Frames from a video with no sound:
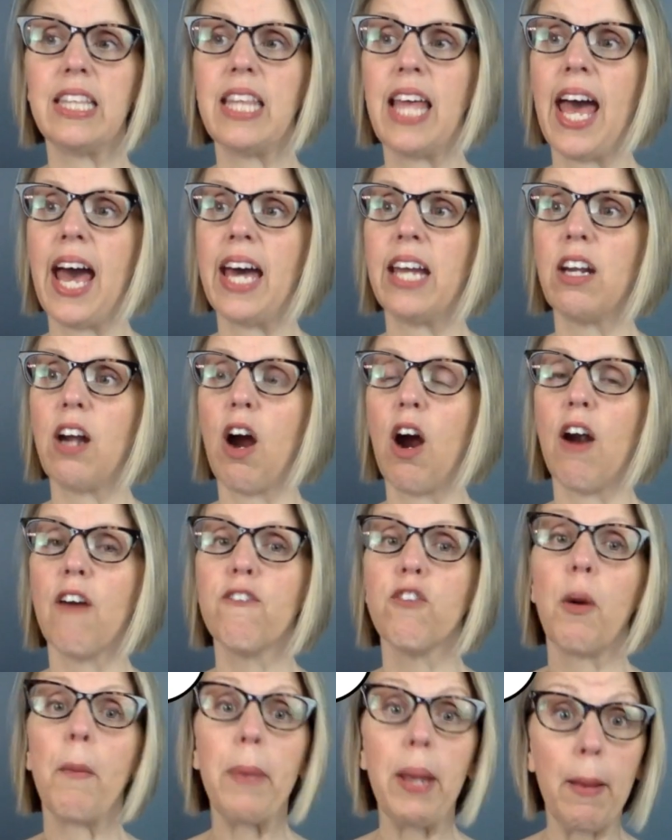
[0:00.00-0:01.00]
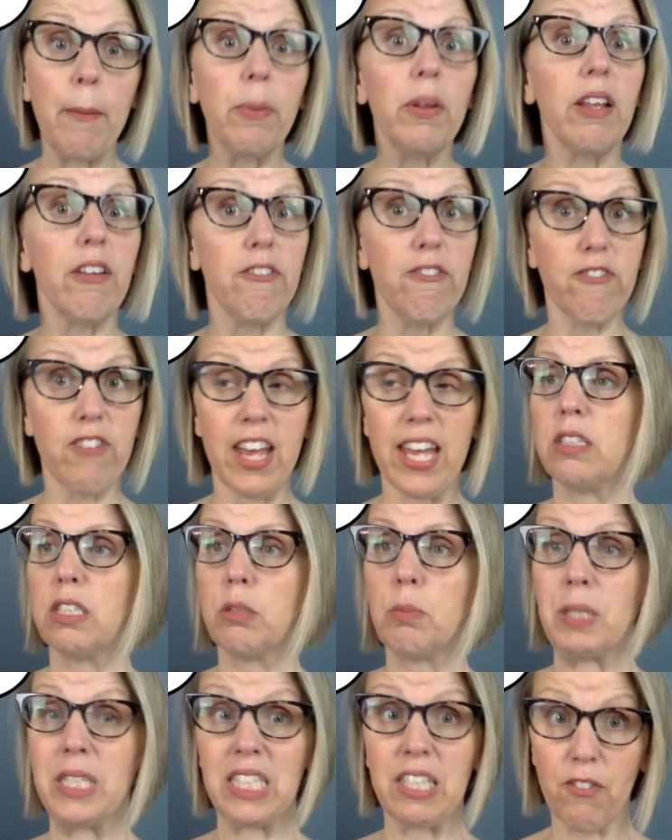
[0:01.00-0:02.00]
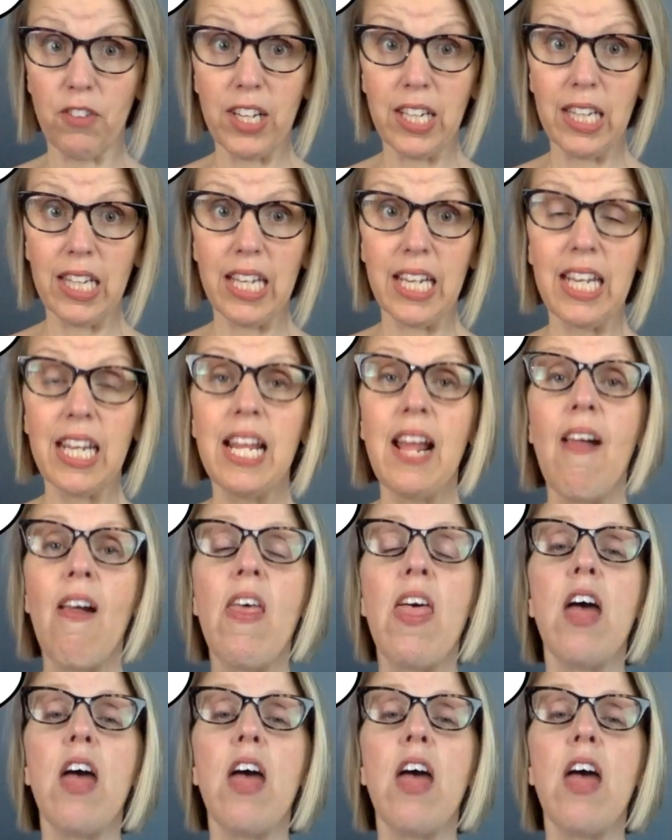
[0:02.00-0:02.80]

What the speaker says: that are for people of faith specifically,